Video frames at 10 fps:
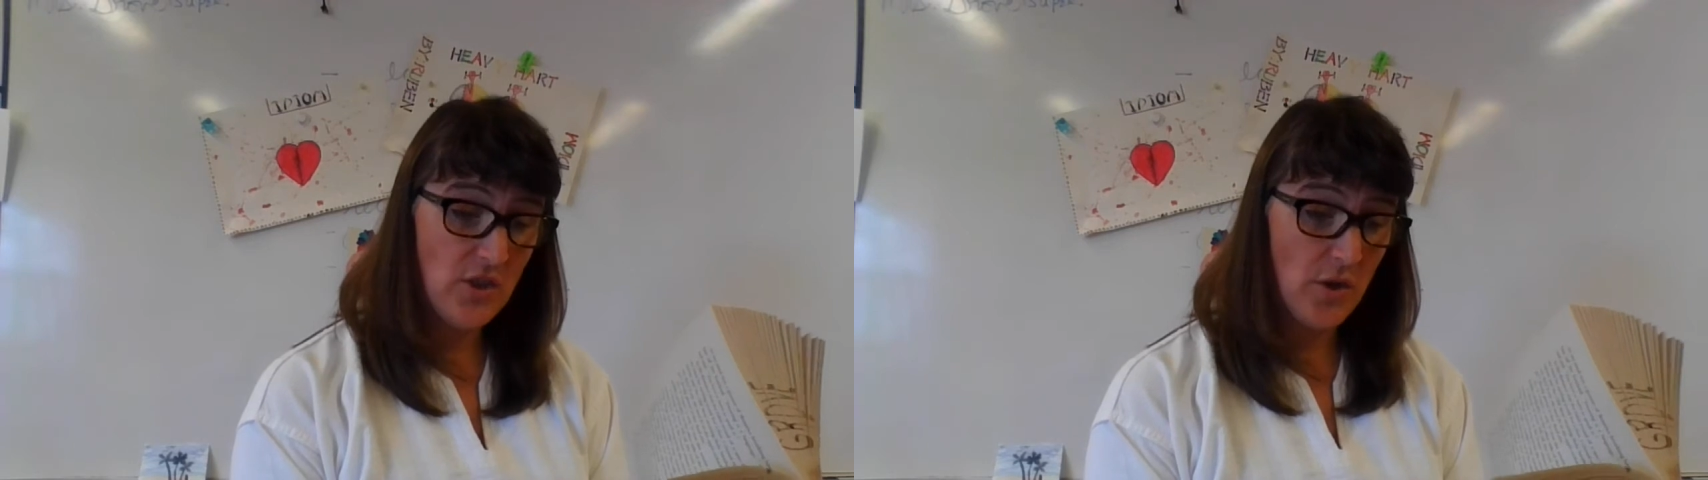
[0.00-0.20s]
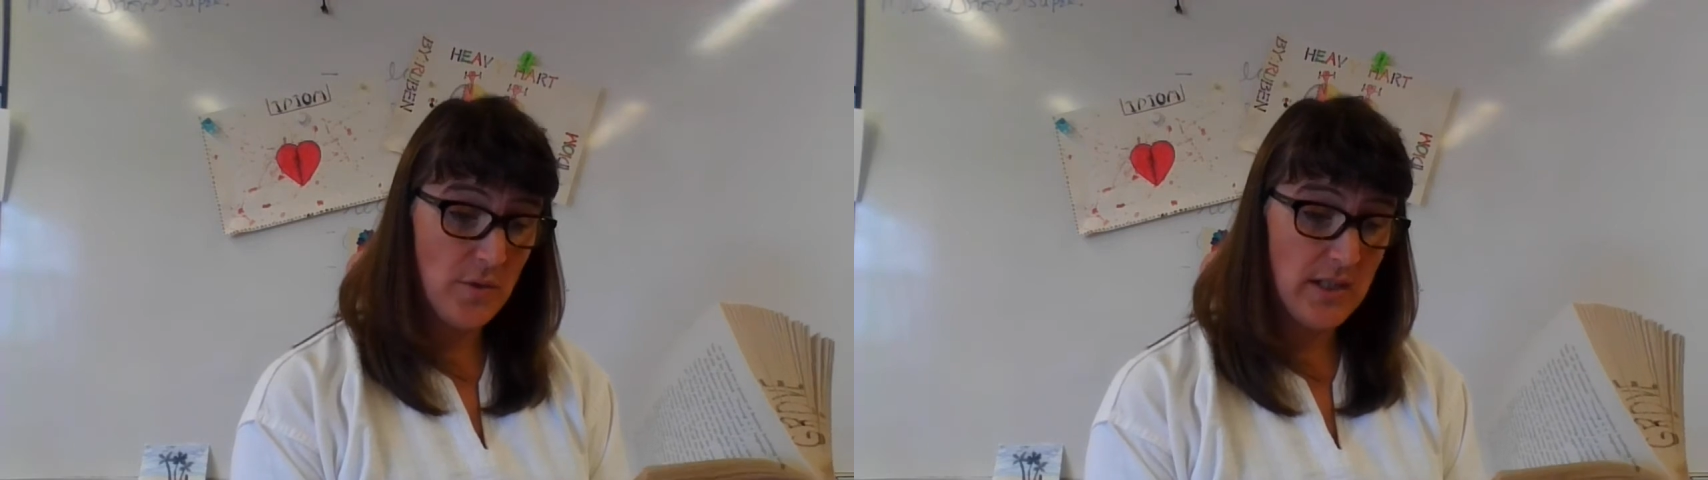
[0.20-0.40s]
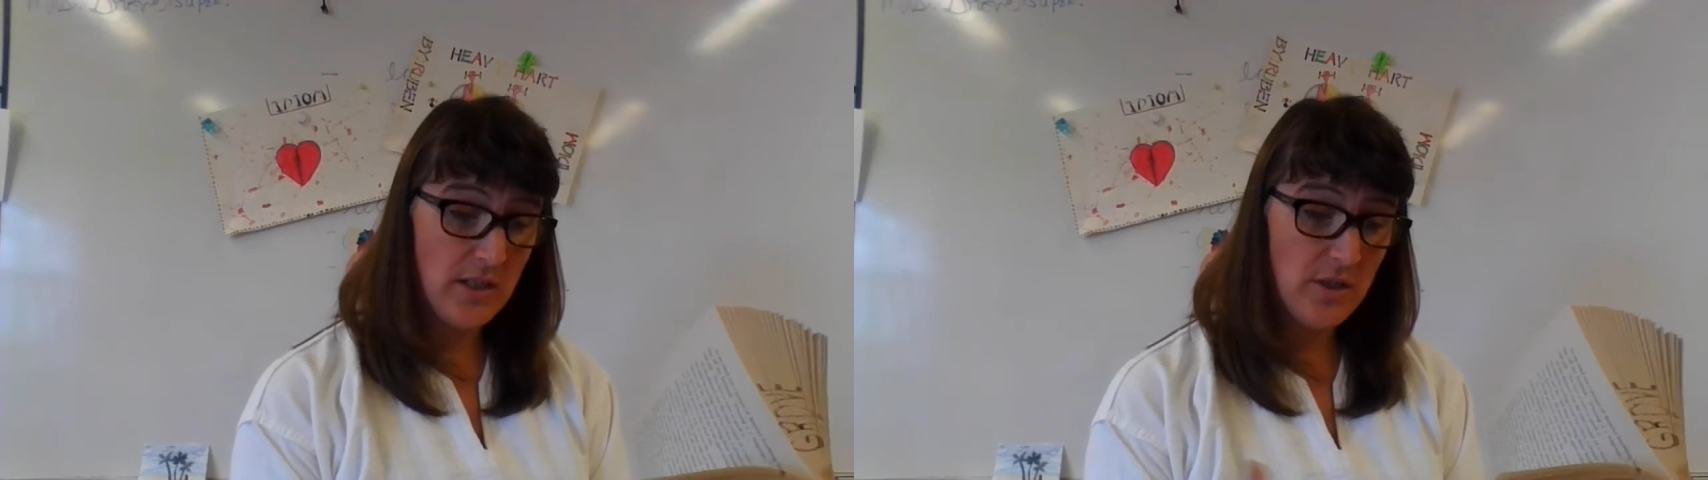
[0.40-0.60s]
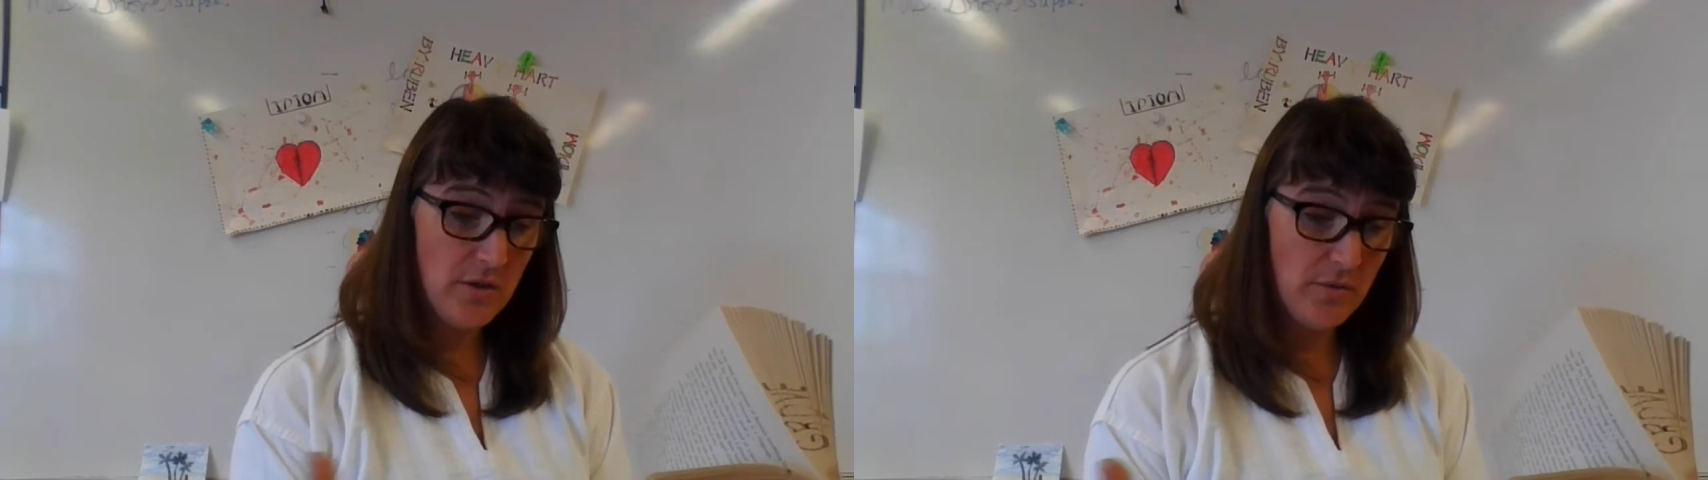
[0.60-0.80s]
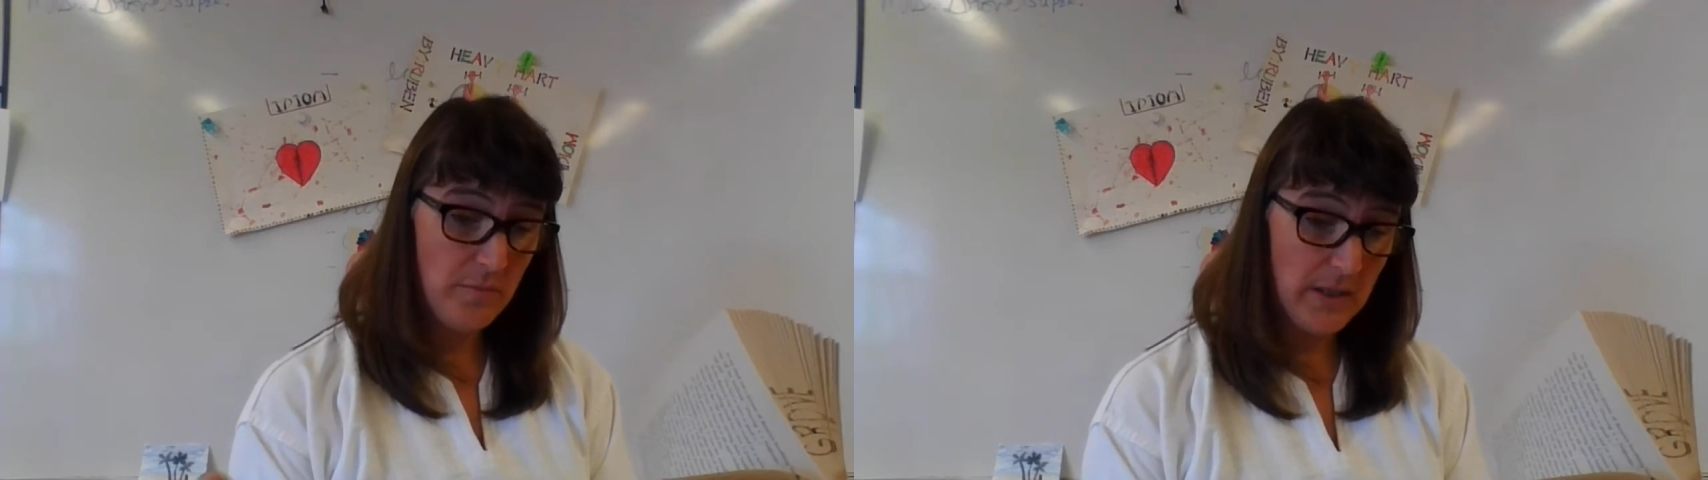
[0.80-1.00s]
Josie
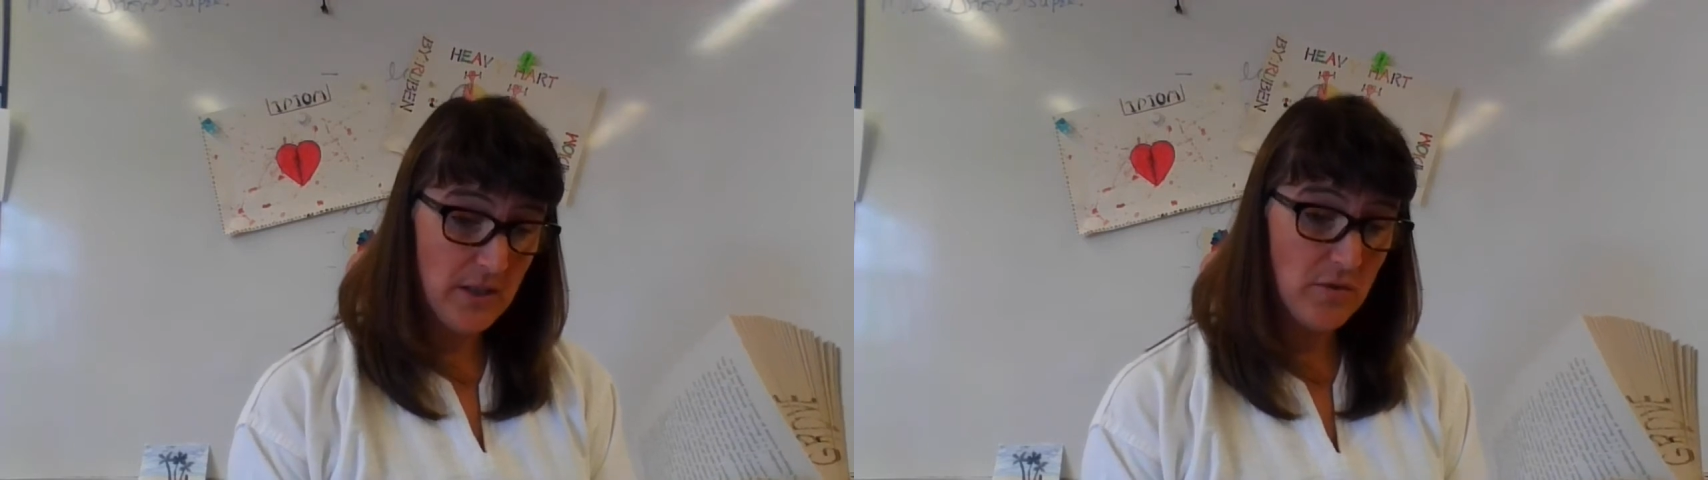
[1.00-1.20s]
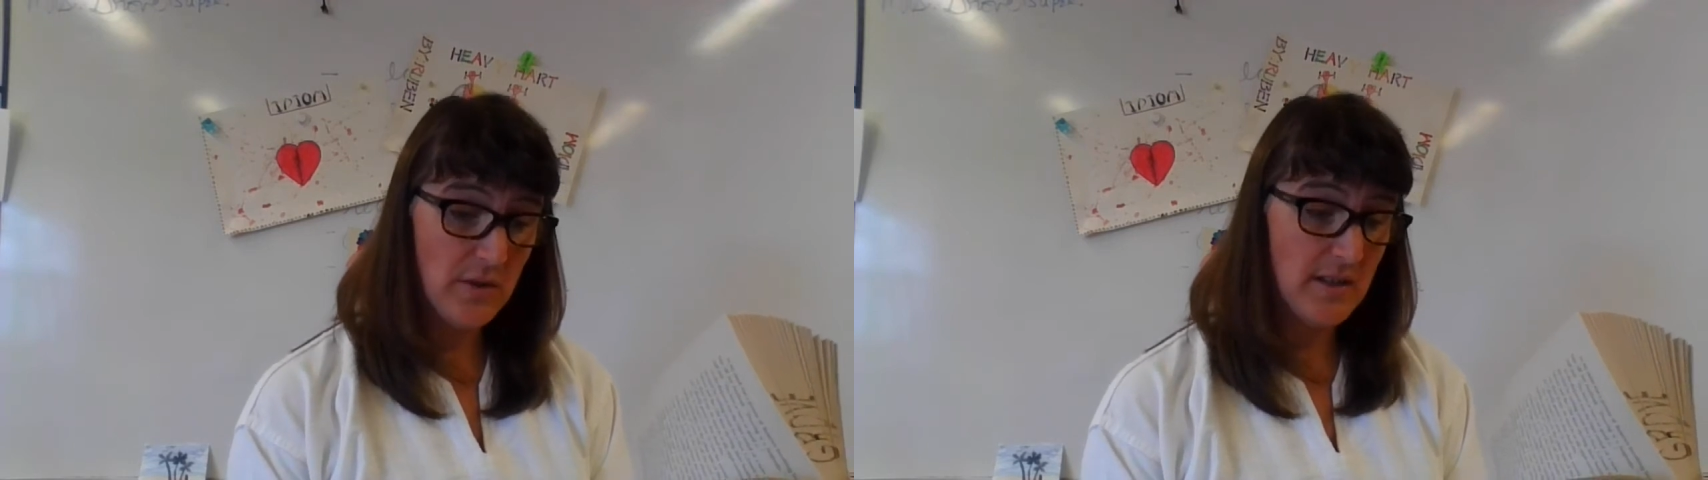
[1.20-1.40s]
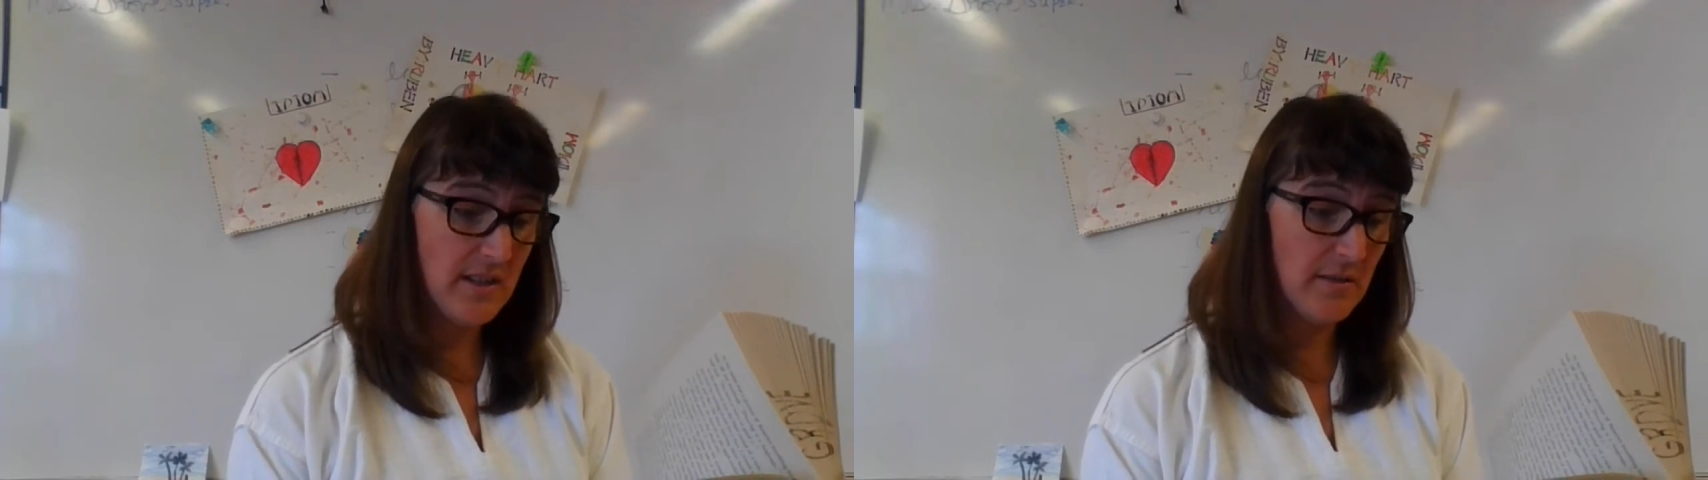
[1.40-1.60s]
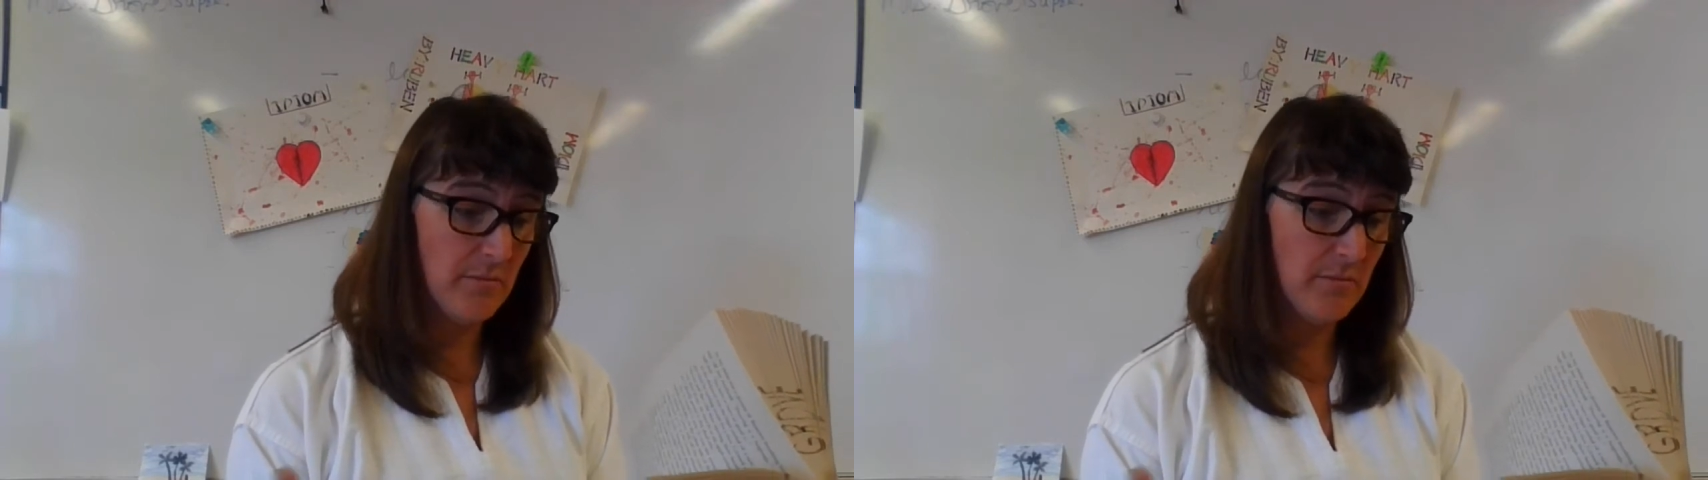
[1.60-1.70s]
to Beatrice,